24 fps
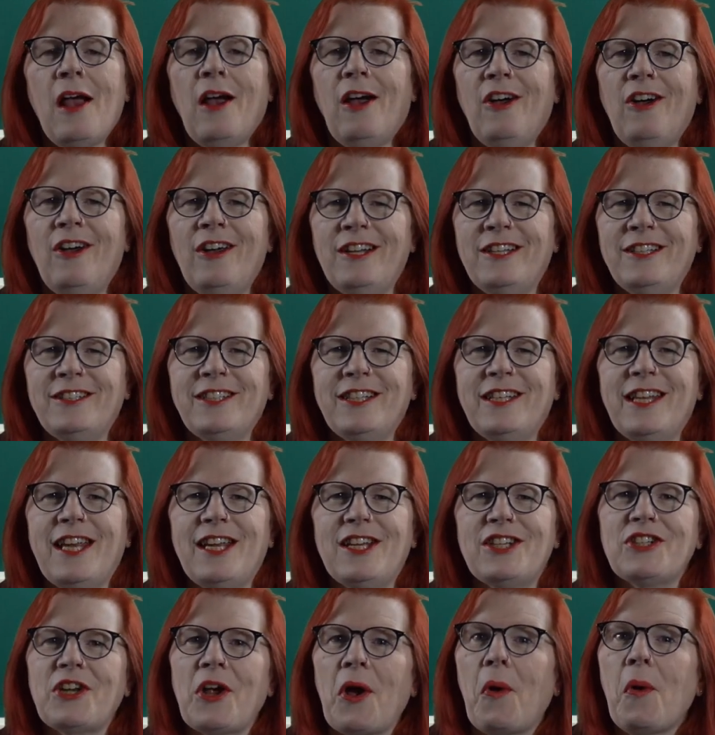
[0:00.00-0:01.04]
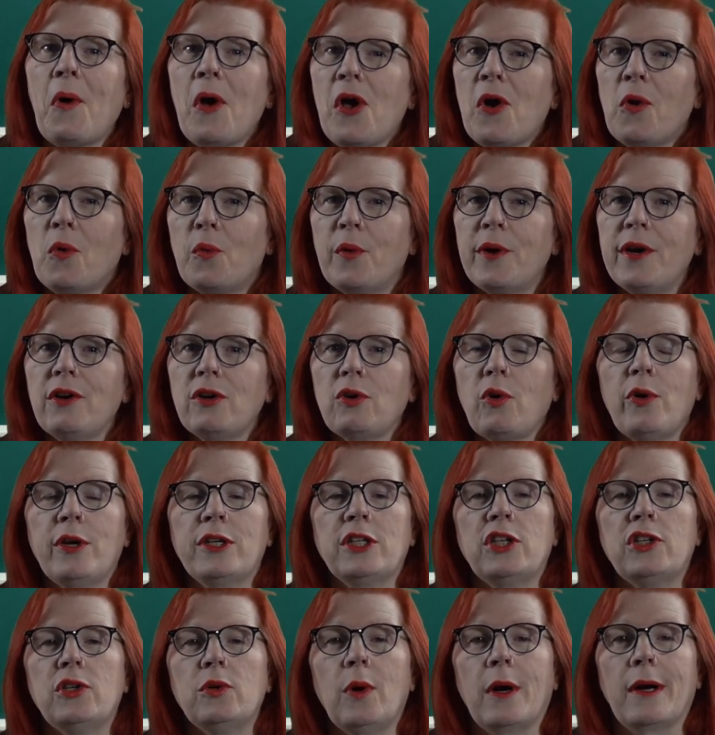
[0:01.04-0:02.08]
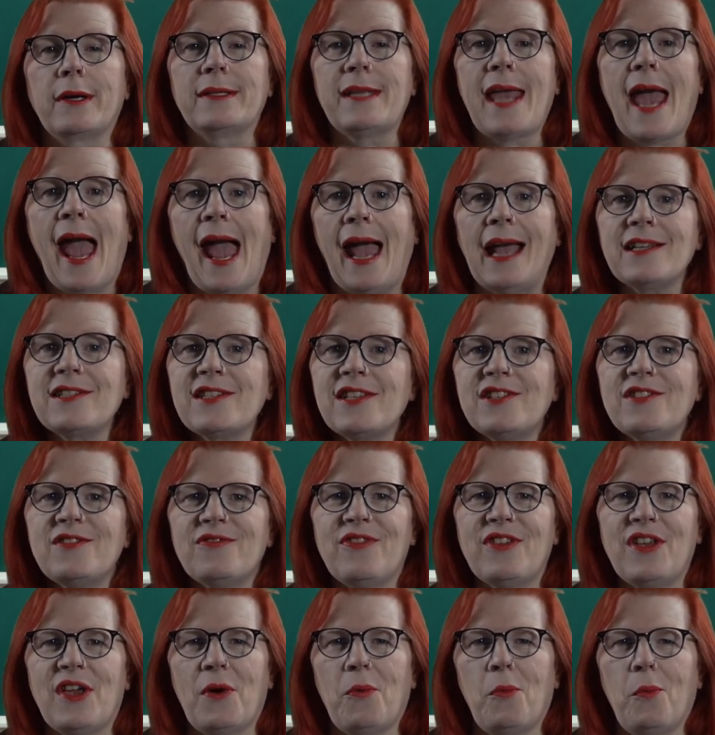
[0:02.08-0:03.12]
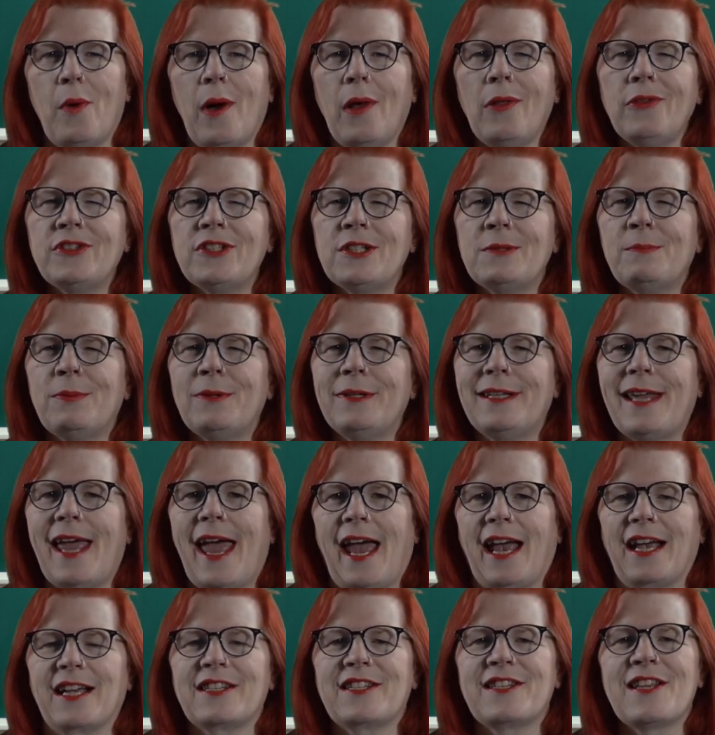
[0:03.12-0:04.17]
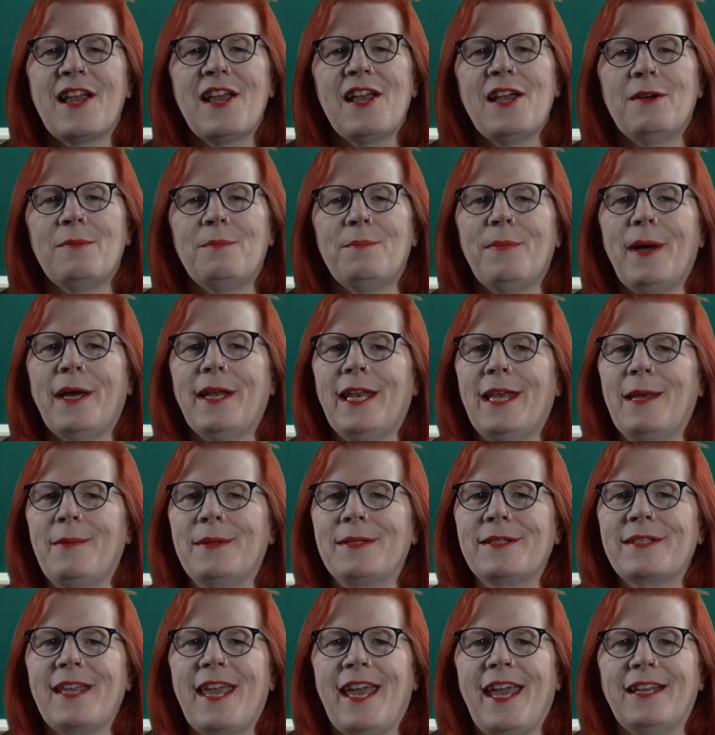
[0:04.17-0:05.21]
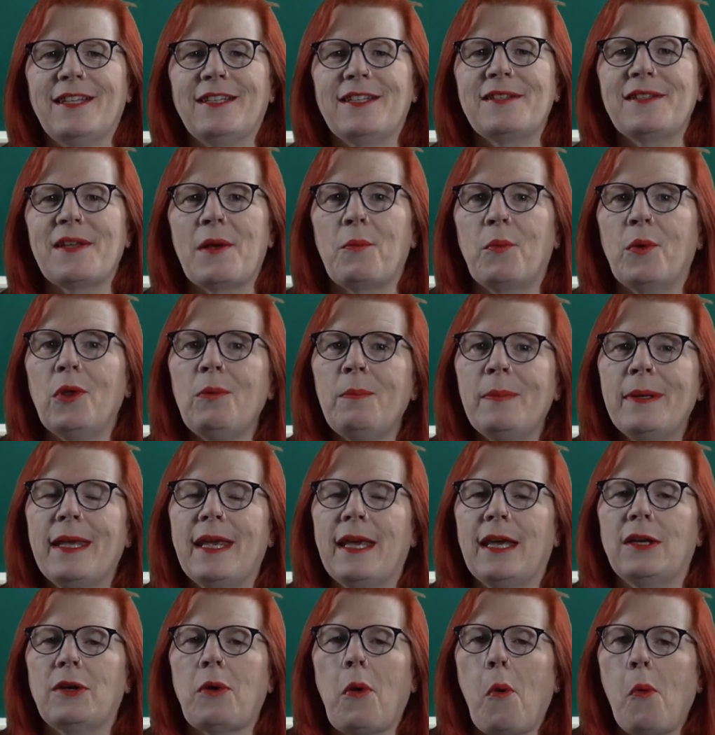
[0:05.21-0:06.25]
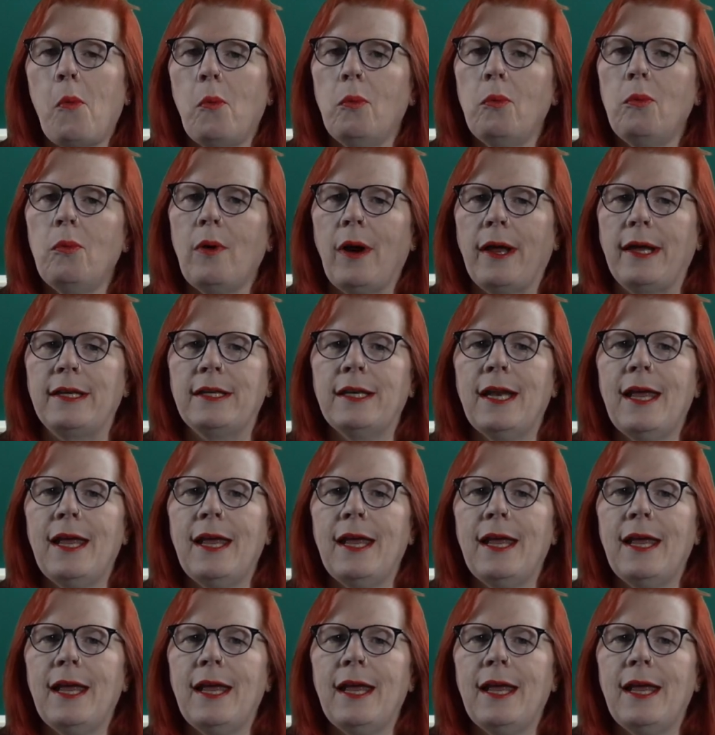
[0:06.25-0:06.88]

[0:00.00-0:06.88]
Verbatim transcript: On today's show, we are going to do our taxes via Wealthsimple Tax. My name is Candace and we'll begin right